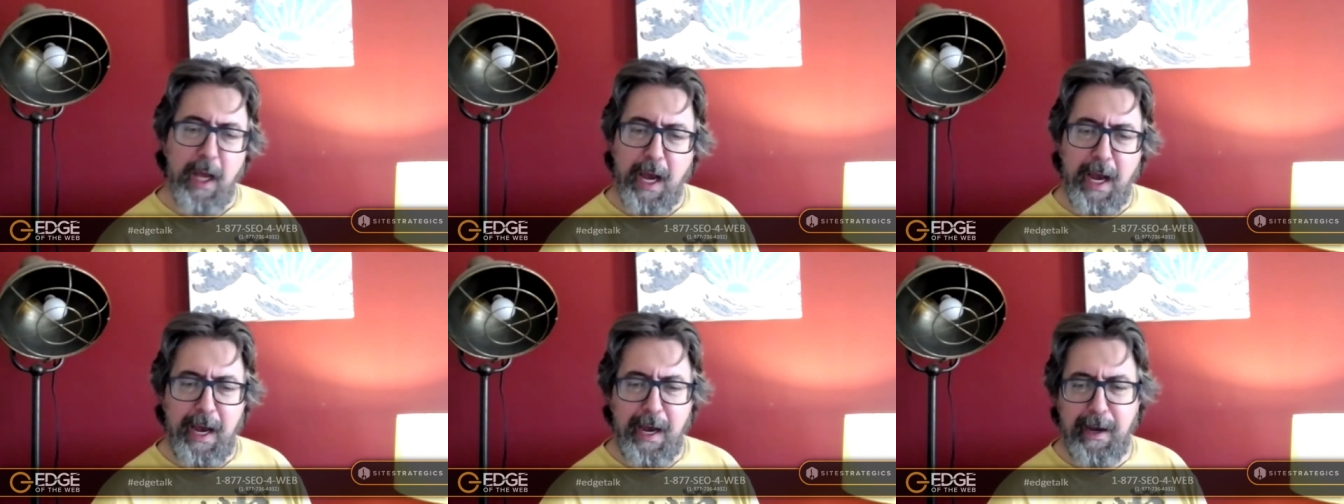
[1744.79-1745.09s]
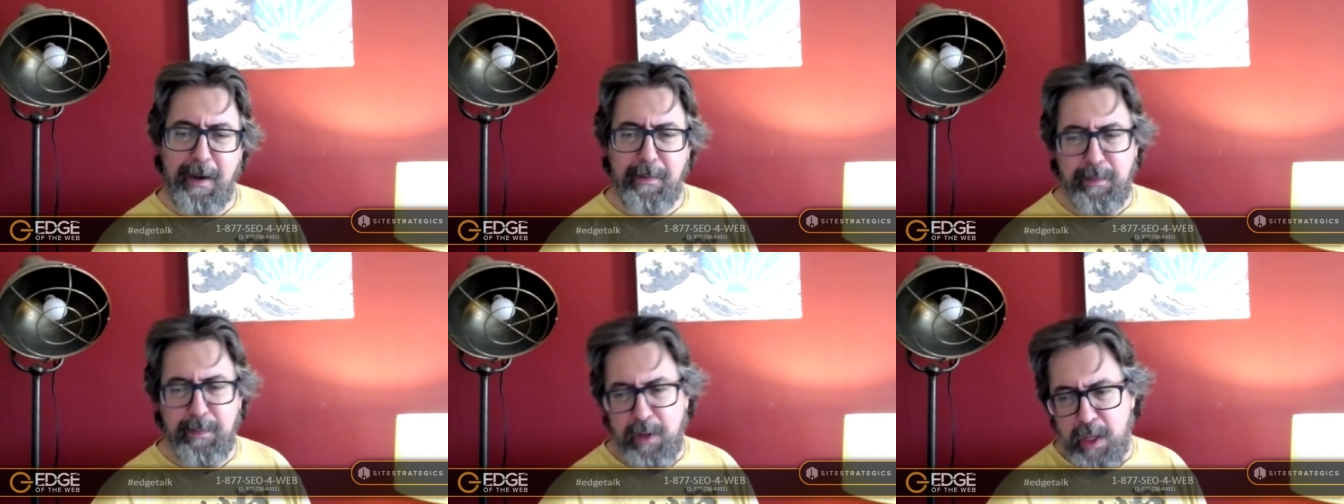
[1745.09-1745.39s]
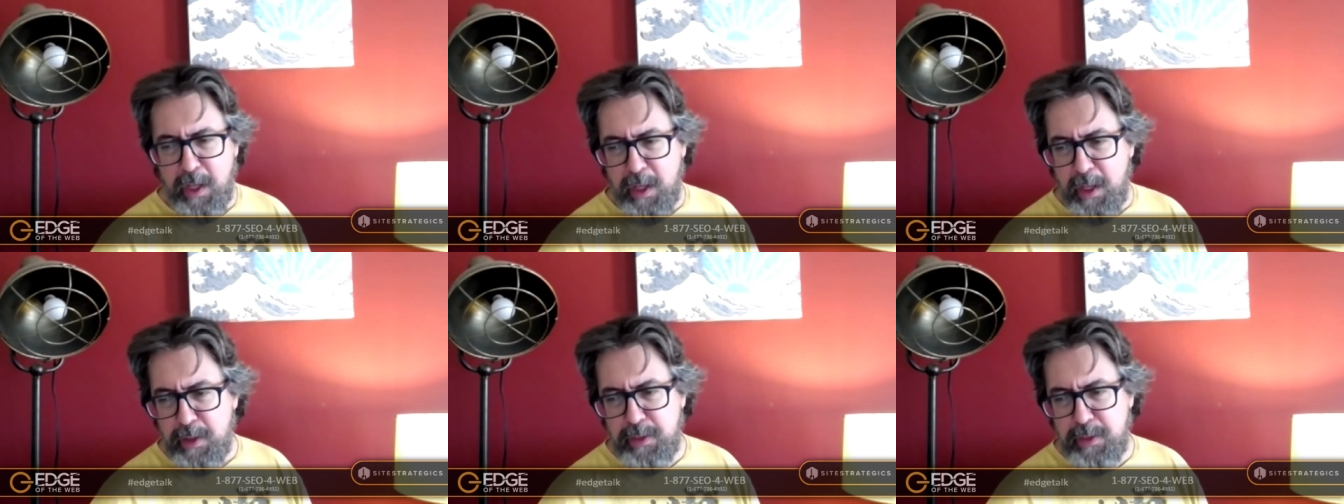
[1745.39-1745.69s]
Uh,
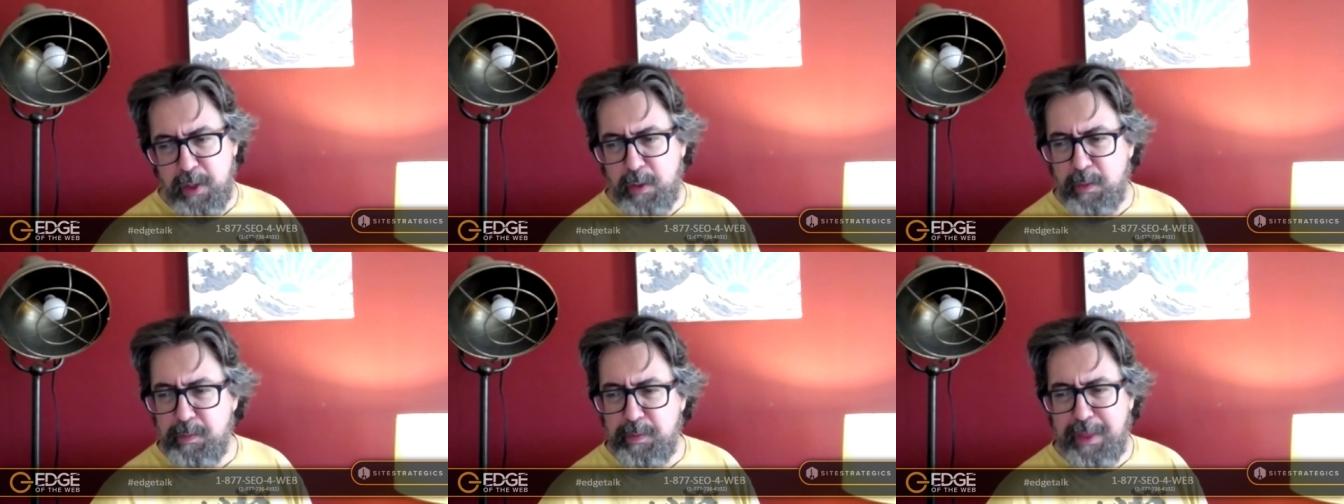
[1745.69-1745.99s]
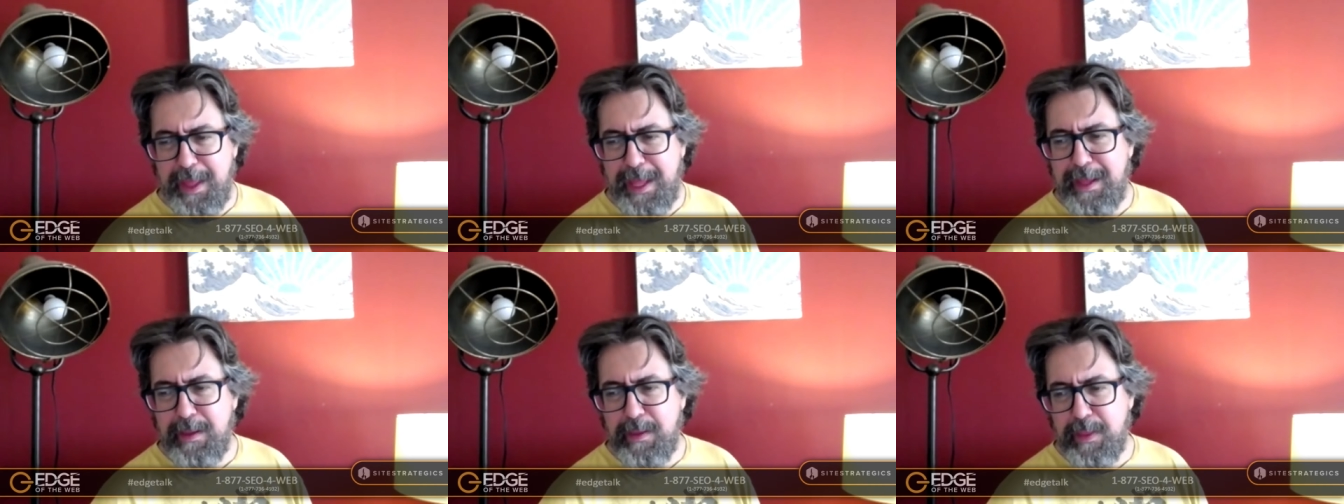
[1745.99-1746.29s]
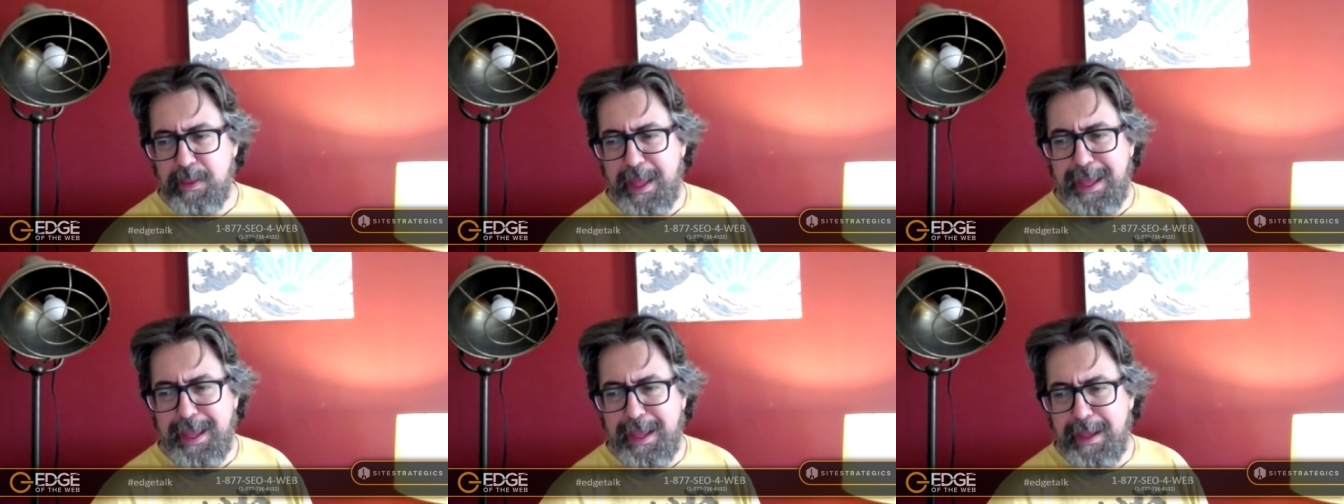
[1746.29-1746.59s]
they're,
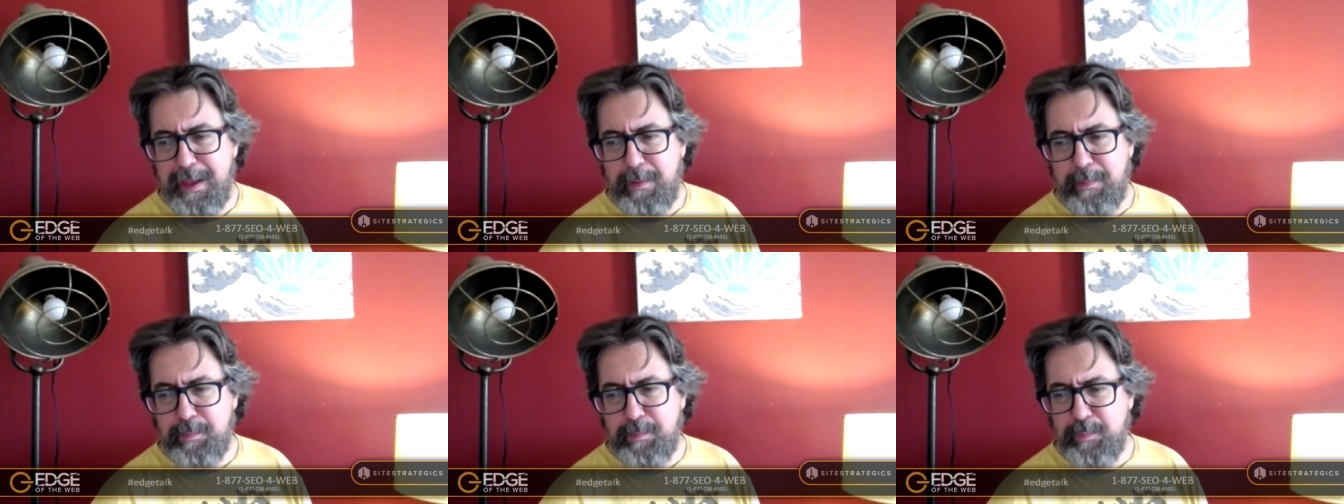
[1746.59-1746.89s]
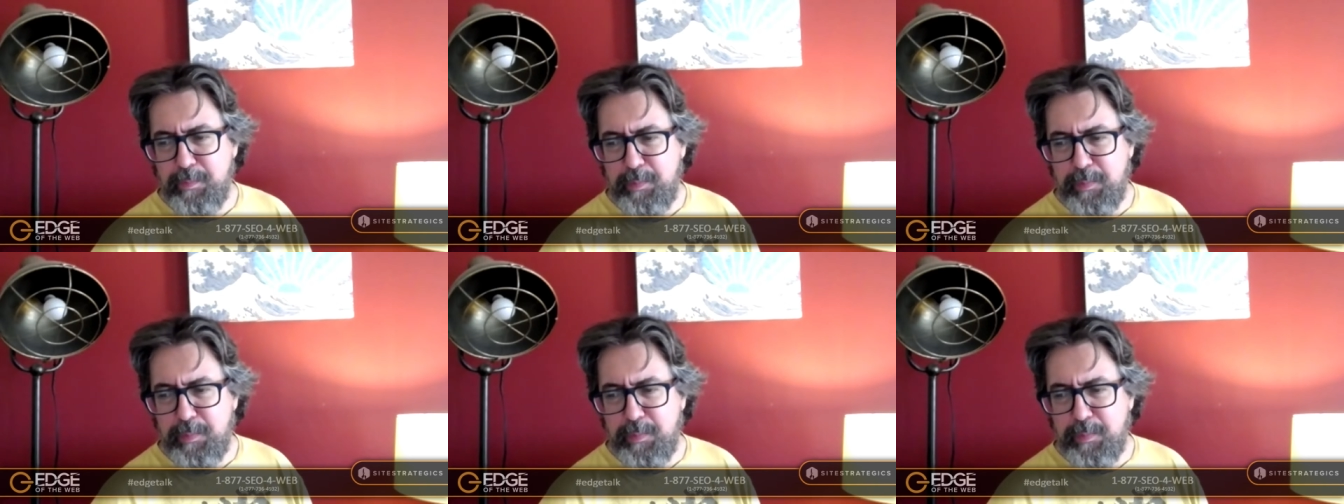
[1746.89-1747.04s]
they they